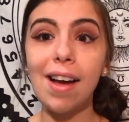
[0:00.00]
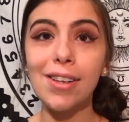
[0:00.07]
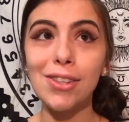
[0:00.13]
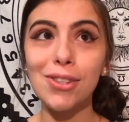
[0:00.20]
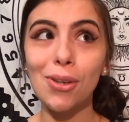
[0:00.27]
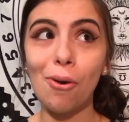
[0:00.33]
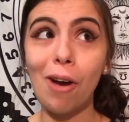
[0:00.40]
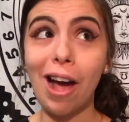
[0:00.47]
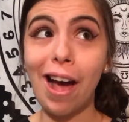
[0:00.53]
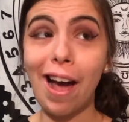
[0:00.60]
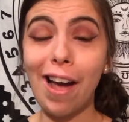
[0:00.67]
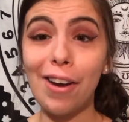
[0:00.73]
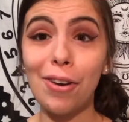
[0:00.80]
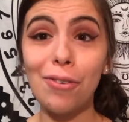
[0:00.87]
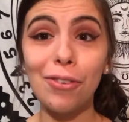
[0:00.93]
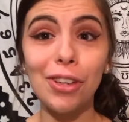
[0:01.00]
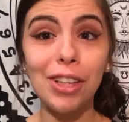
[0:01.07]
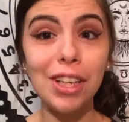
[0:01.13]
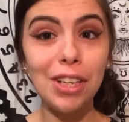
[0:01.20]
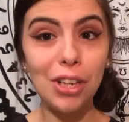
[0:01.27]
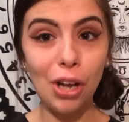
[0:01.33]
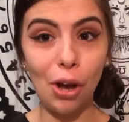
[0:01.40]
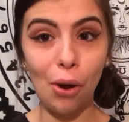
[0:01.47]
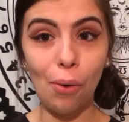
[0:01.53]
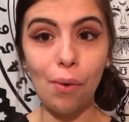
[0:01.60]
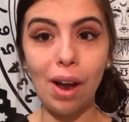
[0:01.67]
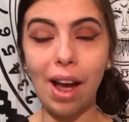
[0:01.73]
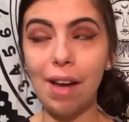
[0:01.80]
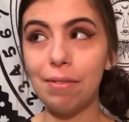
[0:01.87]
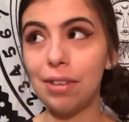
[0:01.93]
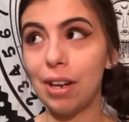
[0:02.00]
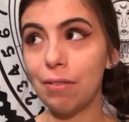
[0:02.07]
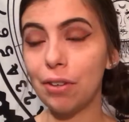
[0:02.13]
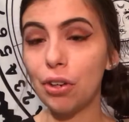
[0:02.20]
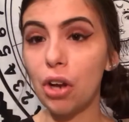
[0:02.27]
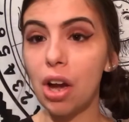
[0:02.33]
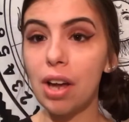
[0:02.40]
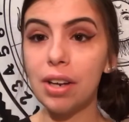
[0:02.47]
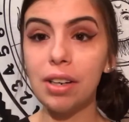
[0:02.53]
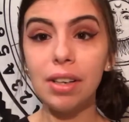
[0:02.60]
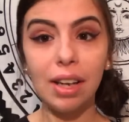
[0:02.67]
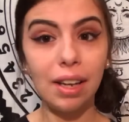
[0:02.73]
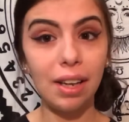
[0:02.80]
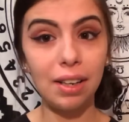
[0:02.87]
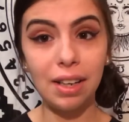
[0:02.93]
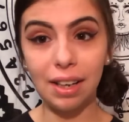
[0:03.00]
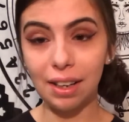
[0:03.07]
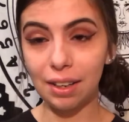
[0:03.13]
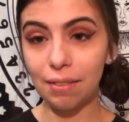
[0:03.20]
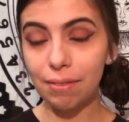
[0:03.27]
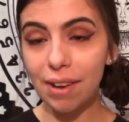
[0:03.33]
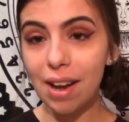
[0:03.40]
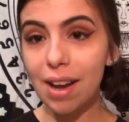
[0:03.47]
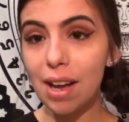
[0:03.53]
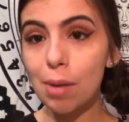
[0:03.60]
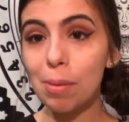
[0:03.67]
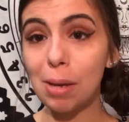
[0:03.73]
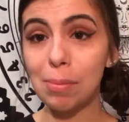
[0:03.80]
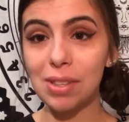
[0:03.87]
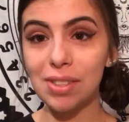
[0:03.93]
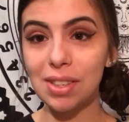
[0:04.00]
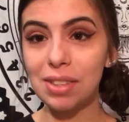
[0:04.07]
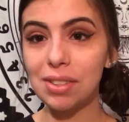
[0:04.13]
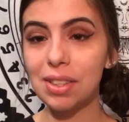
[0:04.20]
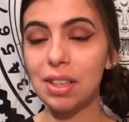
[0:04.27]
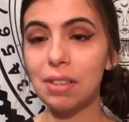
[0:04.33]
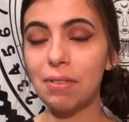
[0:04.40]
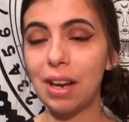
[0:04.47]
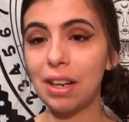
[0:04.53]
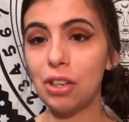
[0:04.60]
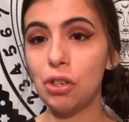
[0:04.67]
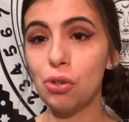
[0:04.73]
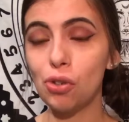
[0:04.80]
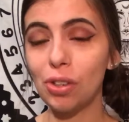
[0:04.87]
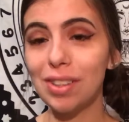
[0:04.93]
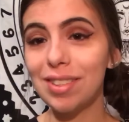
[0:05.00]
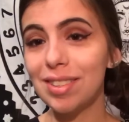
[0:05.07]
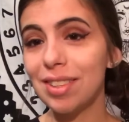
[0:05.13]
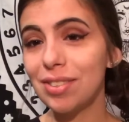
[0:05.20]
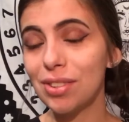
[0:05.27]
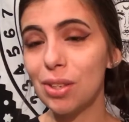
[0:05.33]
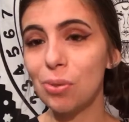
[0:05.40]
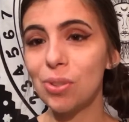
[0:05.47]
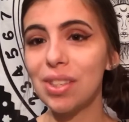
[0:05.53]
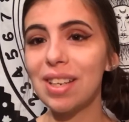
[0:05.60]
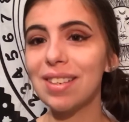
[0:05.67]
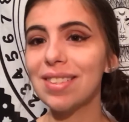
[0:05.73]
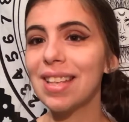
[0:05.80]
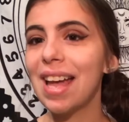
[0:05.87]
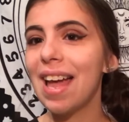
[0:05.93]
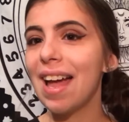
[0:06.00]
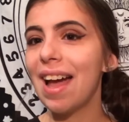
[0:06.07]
So I don't really know. I've never gotten a negative vibe. I'm a sensitive. I can usually sense those things.